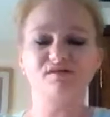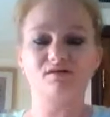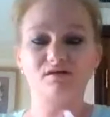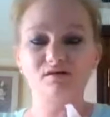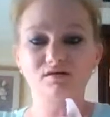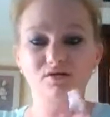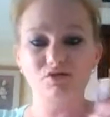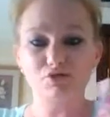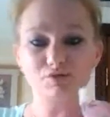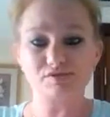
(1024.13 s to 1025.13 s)
going to
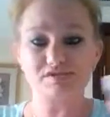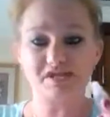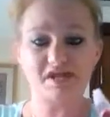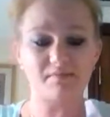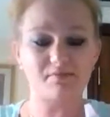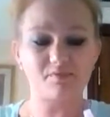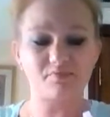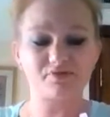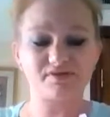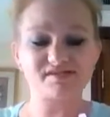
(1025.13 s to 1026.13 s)
use the camera to
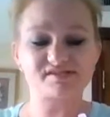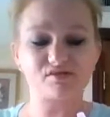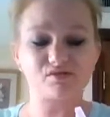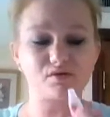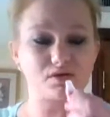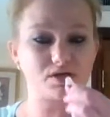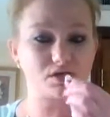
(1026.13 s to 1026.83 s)
put this on.